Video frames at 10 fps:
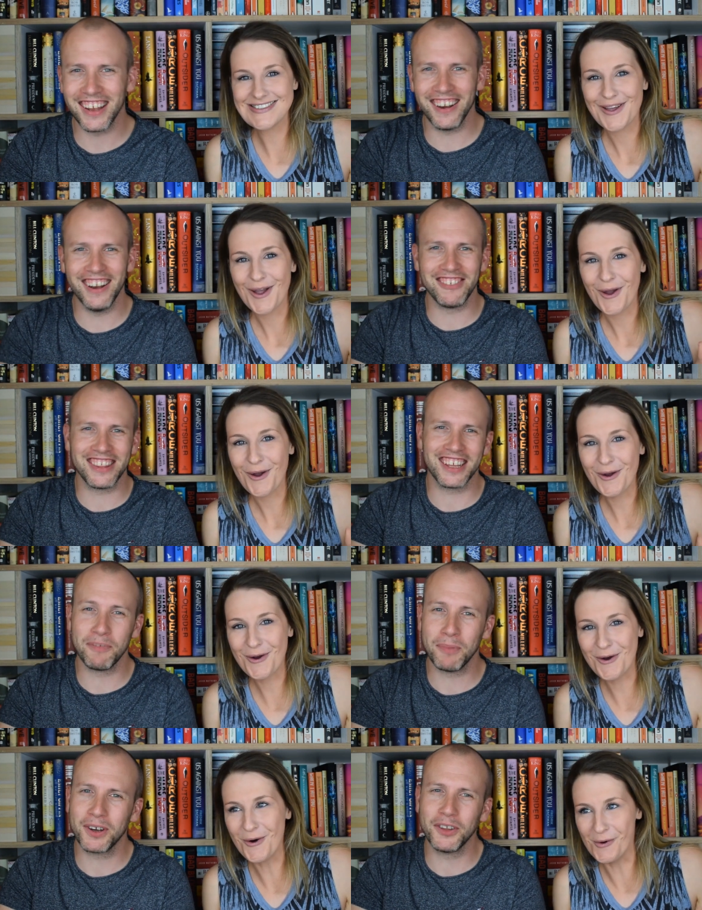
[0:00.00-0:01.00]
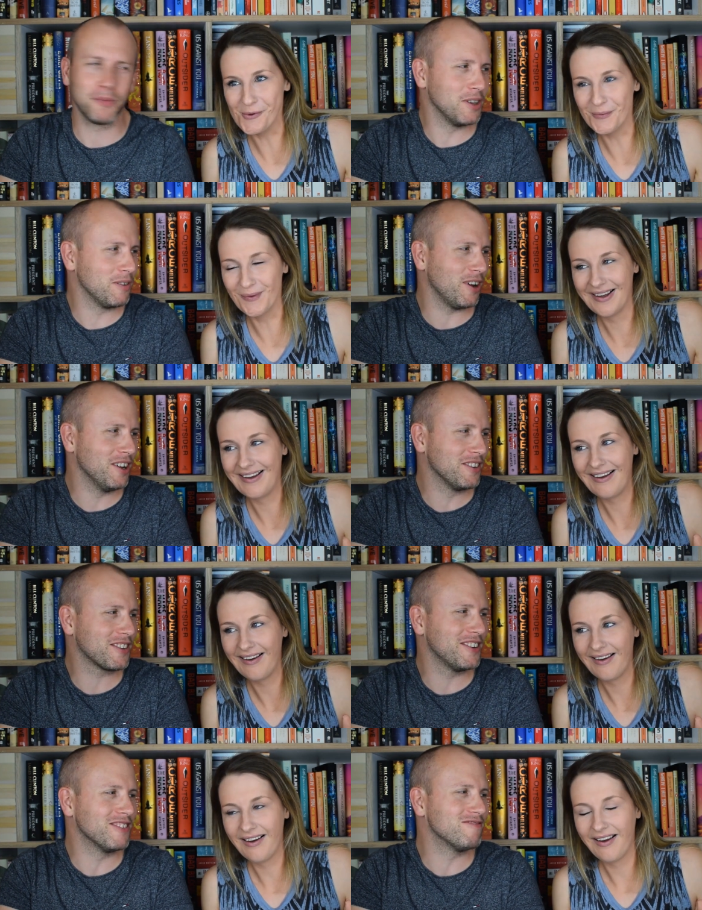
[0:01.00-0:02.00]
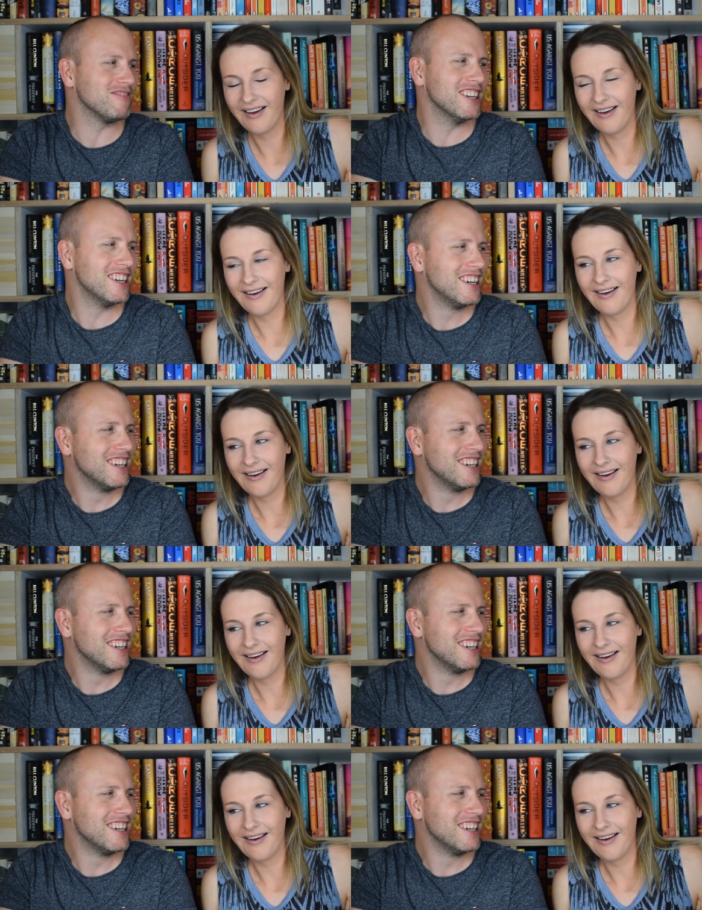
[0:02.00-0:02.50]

Speaker 1: I don't ever think the book has been defined as cool. But